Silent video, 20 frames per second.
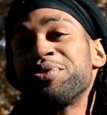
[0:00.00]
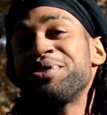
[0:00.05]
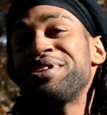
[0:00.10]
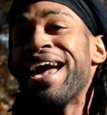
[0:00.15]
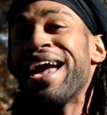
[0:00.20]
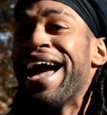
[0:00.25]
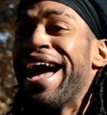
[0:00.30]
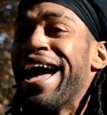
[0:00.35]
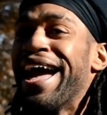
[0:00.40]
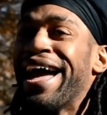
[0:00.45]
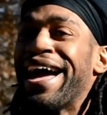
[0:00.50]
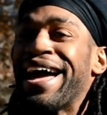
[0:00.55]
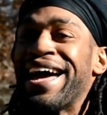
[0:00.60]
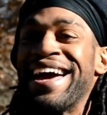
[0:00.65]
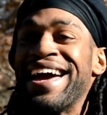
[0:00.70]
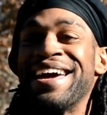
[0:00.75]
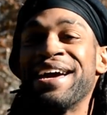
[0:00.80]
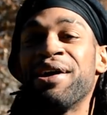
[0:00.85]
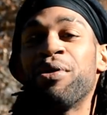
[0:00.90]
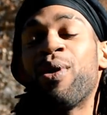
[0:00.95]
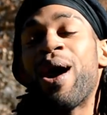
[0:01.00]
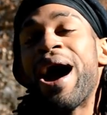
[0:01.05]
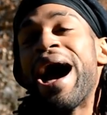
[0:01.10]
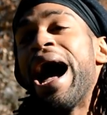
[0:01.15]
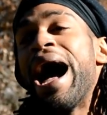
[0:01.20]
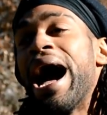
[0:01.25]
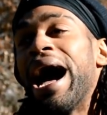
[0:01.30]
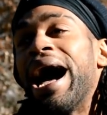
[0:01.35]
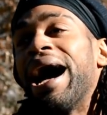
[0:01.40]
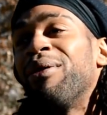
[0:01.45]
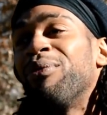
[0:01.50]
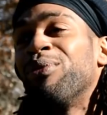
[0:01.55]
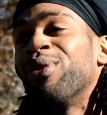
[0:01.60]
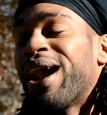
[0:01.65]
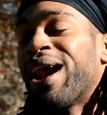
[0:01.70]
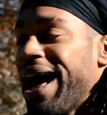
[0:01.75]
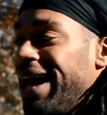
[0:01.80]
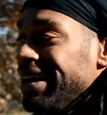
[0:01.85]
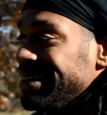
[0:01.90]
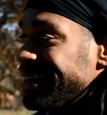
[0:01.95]
Yeah. yeah. I, I,
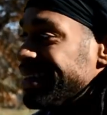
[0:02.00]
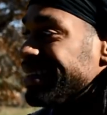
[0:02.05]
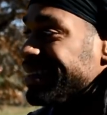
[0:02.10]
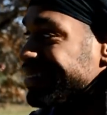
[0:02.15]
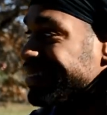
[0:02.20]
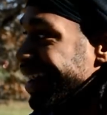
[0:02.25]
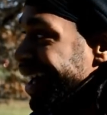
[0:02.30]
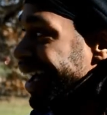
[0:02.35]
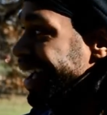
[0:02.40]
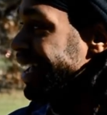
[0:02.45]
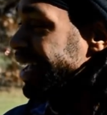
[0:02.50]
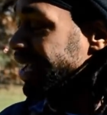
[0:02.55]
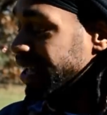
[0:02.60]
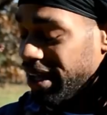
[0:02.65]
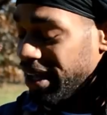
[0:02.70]
what I dislike